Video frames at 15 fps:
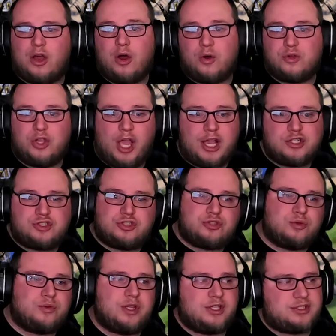oh yeah, you should
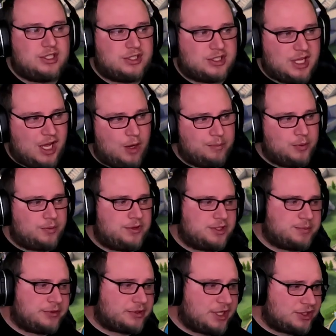do this and it's going to help you with this
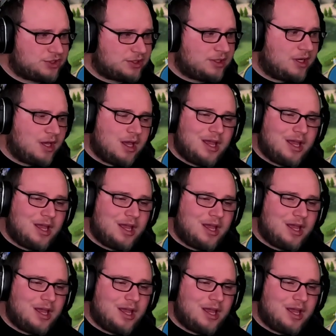progression.